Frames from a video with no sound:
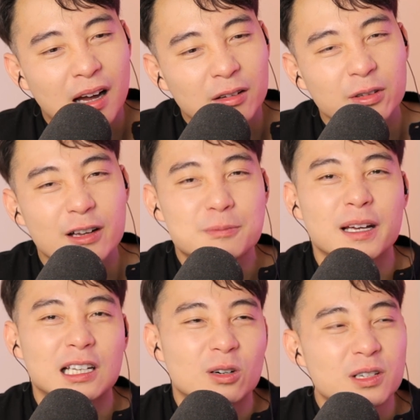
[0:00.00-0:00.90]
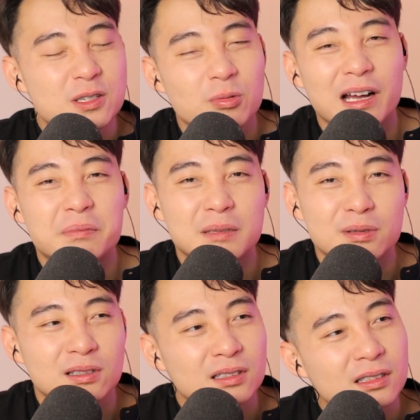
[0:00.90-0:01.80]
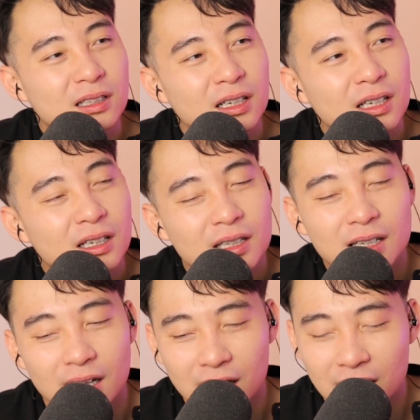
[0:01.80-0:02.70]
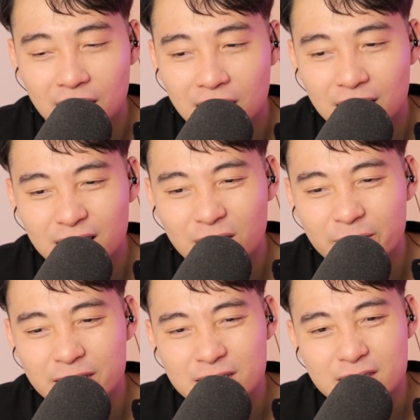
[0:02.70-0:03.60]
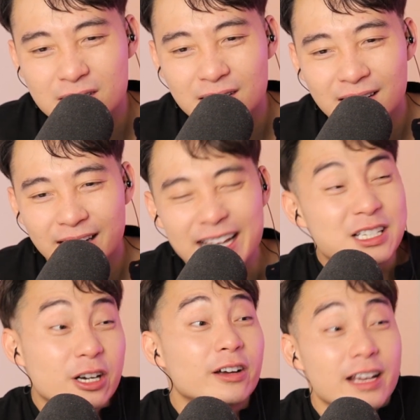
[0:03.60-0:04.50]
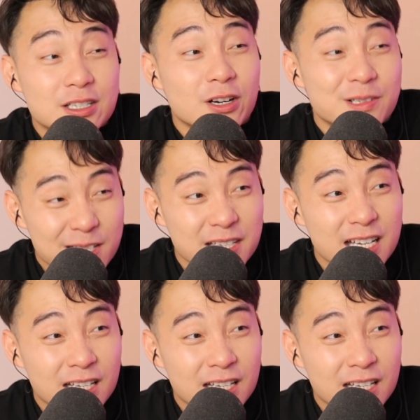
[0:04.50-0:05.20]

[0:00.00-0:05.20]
How do we explain lotus to white people? Lotus. It's good. It's good. Just eat it.